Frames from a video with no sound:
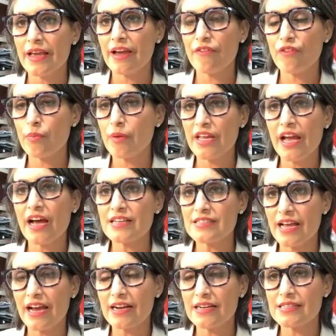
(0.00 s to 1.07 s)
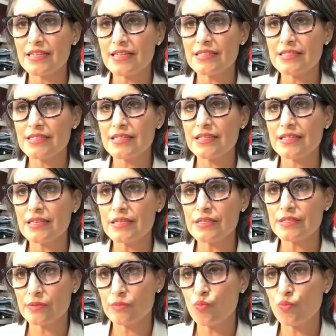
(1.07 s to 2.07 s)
everybody has access to these